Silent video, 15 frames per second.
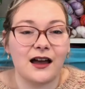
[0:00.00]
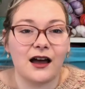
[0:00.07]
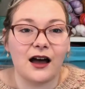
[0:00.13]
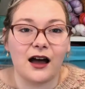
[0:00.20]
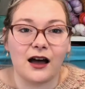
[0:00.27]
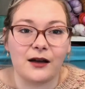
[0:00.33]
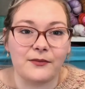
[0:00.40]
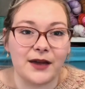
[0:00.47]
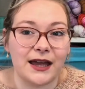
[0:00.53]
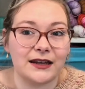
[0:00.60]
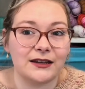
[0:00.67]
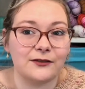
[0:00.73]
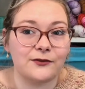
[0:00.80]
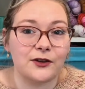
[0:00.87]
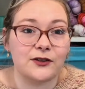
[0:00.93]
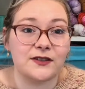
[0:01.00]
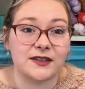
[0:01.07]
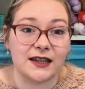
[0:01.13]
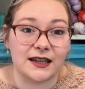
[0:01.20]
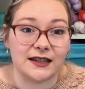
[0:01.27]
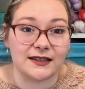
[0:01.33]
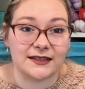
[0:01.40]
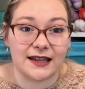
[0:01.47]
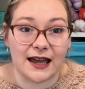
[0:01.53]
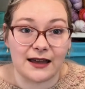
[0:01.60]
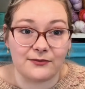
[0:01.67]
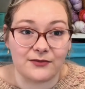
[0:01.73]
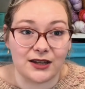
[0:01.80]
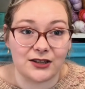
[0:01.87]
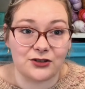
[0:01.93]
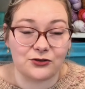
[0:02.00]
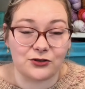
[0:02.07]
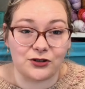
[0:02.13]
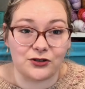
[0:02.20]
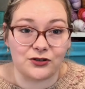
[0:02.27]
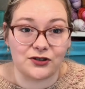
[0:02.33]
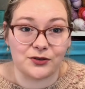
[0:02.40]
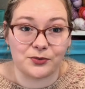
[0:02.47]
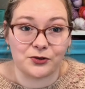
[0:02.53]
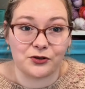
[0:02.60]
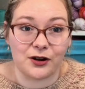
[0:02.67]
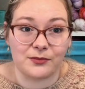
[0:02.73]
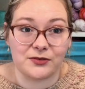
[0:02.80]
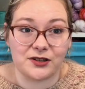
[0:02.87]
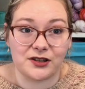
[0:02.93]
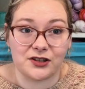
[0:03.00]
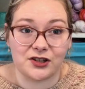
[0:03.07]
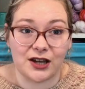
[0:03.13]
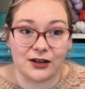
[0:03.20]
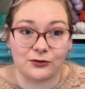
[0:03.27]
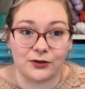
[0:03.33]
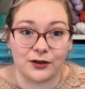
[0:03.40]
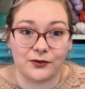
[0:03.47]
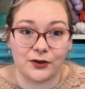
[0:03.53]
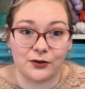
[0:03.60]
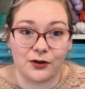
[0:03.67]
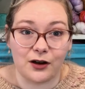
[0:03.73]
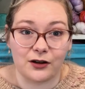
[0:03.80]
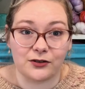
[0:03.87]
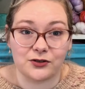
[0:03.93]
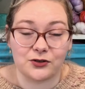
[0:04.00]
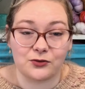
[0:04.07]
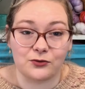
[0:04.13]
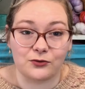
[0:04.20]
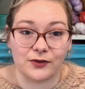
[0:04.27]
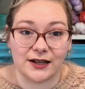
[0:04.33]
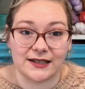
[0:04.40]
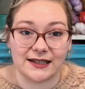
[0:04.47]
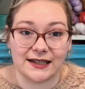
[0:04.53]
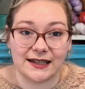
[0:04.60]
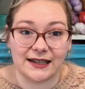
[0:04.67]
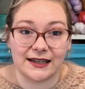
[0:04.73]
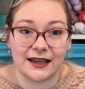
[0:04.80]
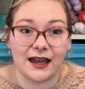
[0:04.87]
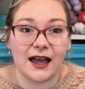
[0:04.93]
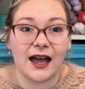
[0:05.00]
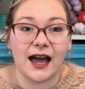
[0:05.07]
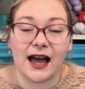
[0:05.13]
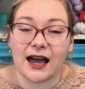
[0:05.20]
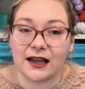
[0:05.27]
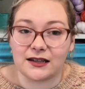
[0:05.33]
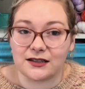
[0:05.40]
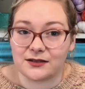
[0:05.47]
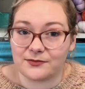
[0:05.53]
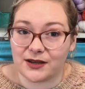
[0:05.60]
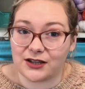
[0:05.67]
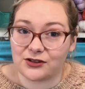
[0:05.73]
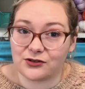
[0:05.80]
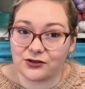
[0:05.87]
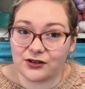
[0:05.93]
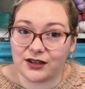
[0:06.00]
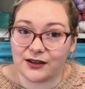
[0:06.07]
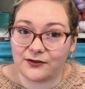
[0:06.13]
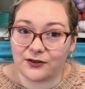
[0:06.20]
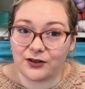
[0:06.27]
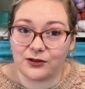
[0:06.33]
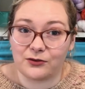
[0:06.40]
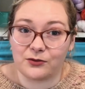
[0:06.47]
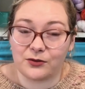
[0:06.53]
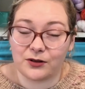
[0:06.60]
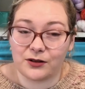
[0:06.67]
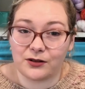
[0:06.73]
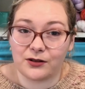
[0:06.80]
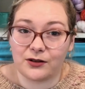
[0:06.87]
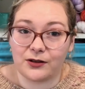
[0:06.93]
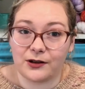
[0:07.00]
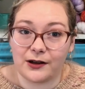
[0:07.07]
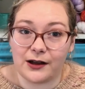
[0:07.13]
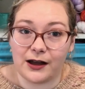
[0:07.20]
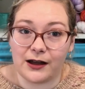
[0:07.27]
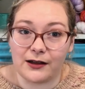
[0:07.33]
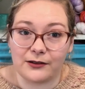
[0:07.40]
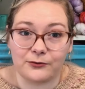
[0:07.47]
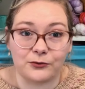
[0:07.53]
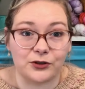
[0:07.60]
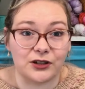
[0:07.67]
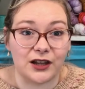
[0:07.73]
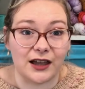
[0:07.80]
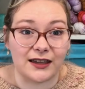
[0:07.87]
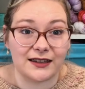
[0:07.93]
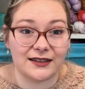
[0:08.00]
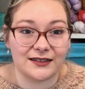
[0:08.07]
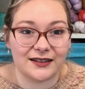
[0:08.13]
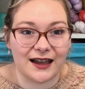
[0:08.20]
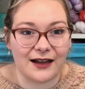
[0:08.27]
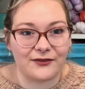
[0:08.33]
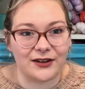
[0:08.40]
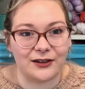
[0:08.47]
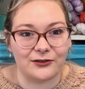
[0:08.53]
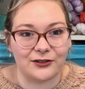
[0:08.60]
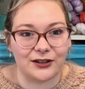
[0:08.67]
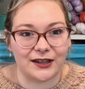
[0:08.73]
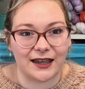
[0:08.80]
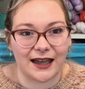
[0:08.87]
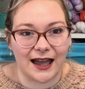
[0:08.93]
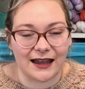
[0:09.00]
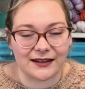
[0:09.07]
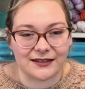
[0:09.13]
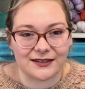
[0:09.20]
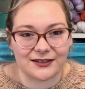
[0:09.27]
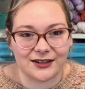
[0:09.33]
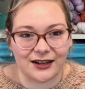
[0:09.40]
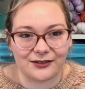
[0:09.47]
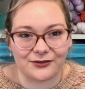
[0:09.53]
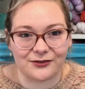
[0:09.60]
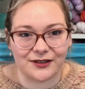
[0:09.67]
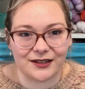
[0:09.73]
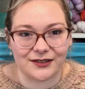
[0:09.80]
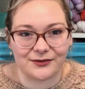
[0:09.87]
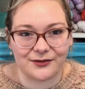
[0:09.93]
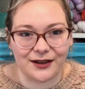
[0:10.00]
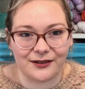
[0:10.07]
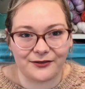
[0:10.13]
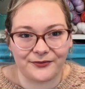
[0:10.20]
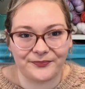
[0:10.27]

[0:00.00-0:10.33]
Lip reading: any of those things, and make sure you subscribe to the channel if you aren't already. And make sure if you would like, have a little look at Hannah's channel as well.